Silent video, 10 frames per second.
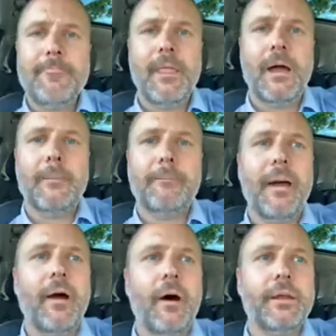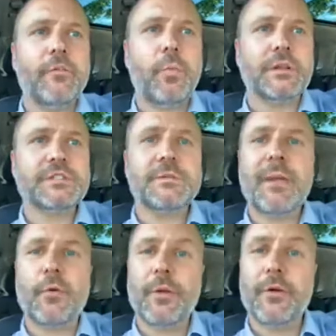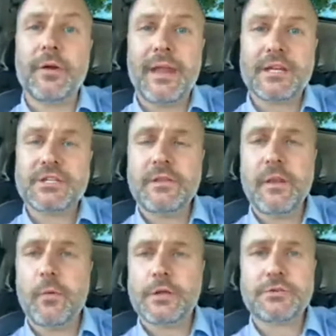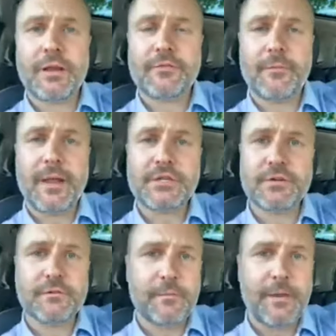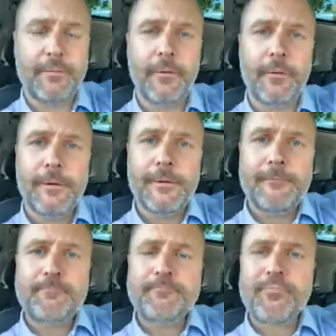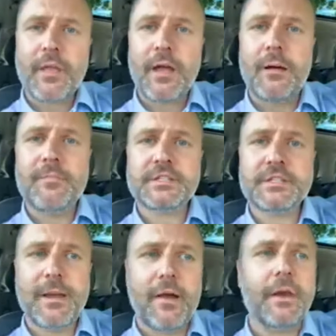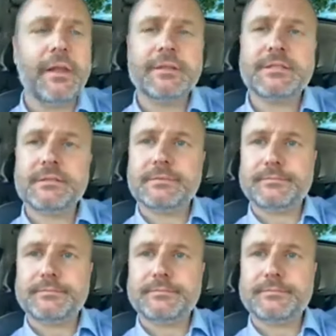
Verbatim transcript: Um, my audience wants to make a real connection. They want transformation for people. Um, this is my audience.